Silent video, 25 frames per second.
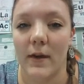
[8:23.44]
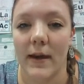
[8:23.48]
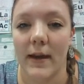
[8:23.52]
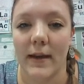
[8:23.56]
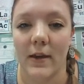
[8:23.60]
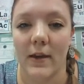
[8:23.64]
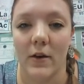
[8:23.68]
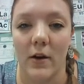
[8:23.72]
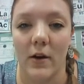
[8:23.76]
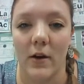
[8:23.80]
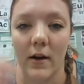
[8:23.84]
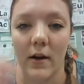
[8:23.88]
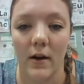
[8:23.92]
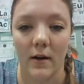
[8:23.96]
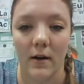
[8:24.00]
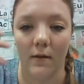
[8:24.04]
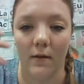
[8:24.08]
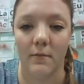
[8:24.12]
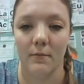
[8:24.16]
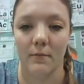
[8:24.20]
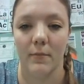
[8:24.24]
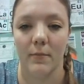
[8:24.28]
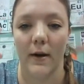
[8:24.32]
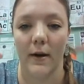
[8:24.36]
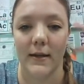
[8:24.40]
get your
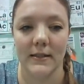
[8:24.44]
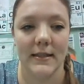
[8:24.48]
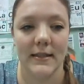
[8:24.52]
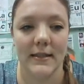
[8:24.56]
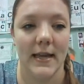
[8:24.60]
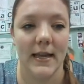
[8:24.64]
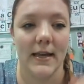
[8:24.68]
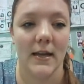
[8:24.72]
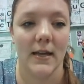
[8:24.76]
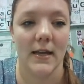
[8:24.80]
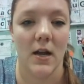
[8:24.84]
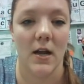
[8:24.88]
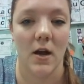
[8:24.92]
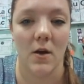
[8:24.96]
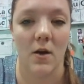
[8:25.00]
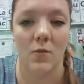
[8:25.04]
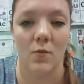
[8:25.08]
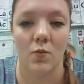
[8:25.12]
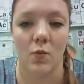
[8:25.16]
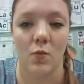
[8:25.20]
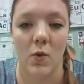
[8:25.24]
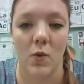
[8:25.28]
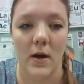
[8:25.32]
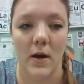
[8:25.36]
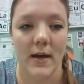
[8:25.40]
brains thinking
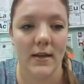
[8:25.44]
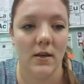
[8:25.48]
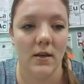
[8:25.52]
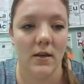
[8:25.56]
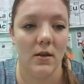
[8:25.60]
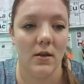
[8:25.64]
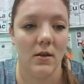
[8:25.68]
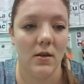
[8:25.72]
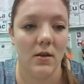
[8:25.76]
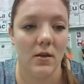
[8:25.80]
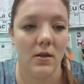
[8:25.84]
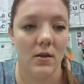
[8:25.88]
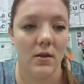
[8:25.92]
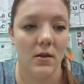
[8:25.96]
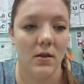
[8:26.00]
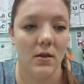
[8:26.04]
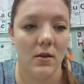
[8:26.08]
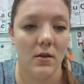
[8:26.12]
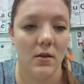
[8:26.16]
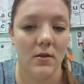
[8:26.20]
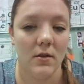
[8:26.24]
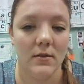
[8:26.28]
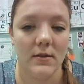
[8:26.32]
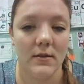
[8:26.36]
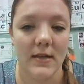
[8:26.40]
on what
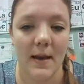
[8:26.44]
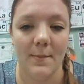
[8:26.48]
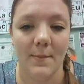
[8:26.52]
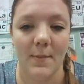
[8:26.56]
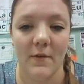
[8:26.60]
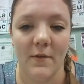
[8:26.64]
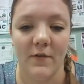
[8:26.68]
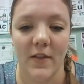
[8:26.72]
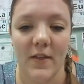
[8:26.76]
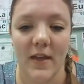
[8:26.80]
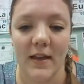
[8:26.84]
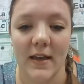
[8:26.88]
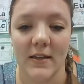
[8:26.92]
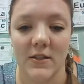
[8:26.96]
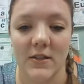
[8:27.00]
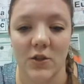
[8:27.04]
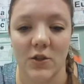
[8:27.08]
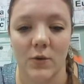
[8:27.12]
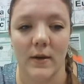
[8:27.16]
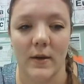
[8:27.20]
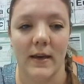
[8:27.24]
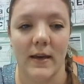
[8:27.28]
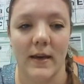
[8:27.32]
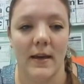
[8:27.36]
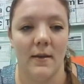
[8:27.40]
type of things
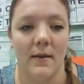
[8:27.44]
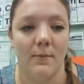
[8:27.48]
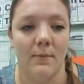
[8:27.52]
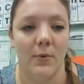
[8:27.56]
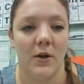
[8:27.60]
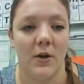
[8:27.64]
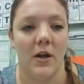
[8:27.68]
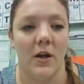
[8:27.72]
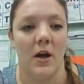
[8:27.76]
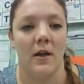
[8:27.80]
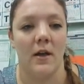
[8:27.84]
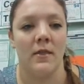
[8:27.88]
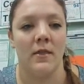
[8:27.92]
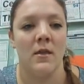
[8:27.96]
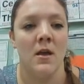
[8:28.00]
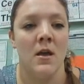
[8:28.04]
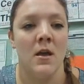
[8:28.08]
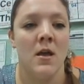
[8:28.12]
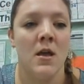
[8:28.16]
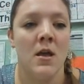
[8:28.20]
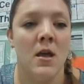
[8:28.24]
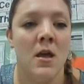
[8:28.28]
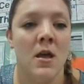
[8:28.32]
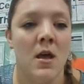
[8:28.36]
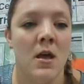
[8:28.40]
you can put on
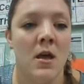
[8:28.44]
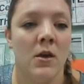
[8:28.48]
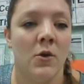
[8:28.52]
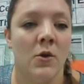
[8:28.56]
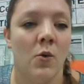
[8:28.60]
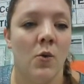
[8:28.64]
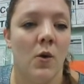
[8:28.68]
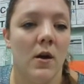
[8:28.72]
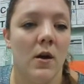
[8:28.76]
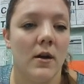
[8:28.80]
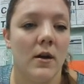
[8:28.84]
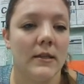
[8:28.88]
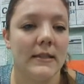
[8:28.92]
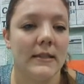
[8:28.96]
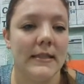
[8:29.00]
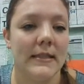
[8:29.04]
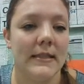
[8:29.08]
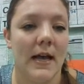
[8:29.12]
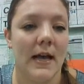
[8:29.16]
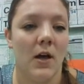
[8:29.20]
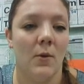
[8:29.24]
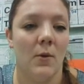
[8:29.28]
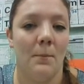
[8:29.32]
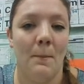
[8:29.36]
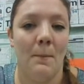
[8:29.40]
your
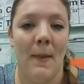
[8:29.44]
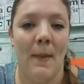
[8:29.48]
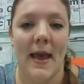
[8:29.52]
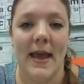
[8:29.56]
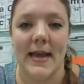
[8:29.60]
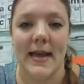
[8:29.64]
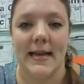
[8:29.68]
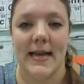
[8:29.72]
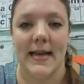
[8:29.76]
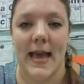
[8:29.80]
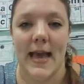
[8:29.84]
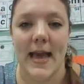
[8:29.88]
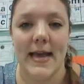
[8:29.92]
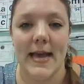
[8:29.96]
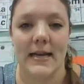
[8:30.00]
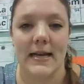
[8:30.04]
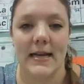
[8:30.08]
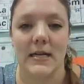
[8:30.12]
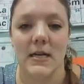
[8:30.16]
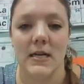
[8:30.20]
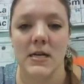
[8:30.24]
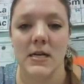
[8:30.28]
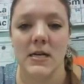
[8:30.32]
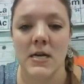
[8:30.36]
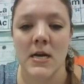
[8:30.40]
cell
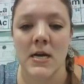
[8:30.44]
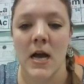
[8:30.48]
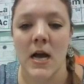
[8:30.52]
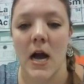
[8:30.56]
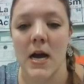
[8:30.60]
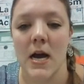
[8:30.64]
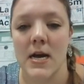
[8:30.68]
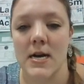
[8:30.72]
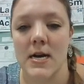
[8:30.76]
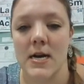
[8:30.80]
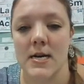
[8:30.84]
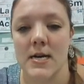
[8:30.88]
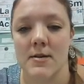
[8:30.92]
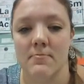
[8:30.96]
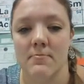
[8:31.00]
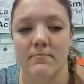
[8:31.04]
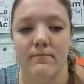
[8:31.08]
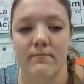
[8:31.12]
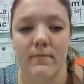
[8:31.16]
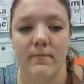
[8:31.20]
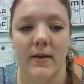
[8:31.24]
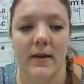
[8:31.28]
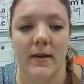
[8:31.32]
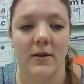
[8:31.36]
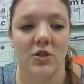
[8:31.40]
pancake.
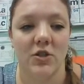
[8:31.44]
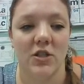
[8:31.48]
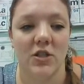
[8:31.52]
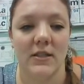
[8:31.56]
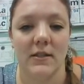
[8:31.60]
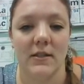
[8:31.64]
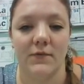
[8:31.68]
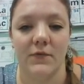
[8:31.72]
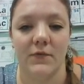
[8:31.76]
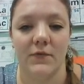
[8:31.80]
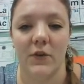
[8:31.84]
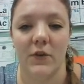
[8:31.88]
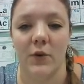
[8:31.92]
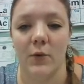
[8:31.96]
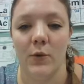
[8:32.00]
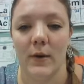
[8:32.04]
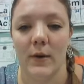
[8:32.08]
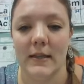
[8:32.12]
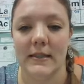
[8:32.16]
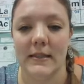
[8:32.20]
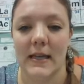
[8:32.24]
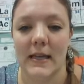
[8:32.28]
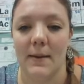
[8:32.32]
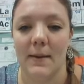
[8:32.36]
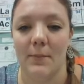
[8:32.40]
Here's just a few
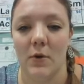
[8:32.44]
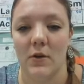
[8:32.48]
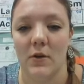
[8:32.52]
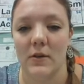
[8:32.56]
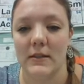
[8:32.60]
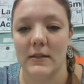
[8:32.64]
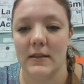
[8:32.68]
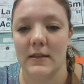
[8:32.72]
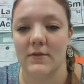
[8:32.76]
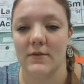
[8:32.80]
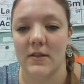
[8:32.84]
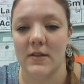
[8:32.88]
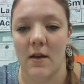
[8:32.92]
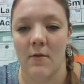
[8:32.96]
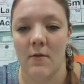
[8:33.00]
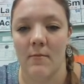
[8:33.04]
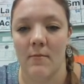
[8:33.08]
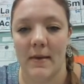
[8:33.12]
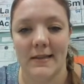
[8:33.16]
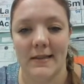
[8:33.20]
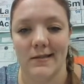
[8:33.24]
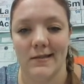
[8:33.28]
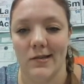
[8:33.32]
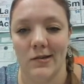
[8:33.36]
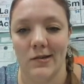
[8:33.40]
examples of some of
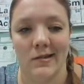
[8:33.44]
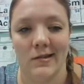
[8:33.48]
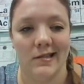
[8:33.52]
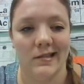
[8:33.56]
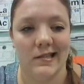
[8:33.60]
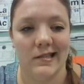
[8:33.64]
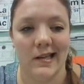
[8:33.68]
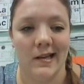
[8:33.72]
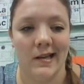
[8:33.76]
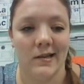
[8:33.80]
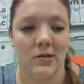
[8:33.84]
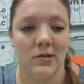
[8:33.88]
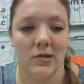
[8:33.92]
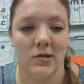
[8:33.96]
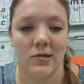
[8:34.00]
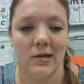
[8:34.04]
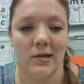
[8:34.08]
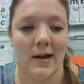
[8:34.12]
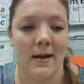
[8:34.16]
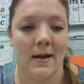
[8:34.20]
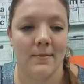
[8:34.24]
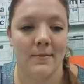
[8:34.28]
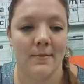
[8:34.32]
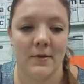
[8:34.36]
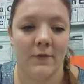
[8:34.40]
my students. I just
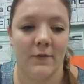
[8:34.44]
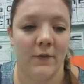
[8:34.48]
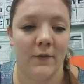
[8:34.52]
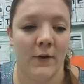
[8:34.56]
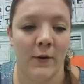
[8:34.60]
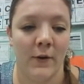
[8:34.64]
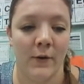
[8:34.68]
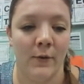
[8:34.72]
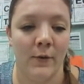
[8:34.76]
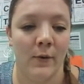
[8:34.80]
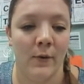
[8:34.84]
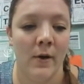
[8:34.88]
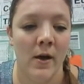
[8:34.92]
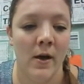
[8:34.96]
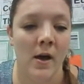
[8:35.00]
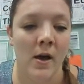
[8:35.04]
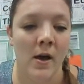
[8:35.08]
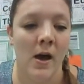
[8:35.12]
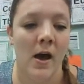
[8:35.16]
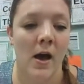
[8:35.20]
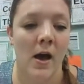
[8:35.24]
grabbed a few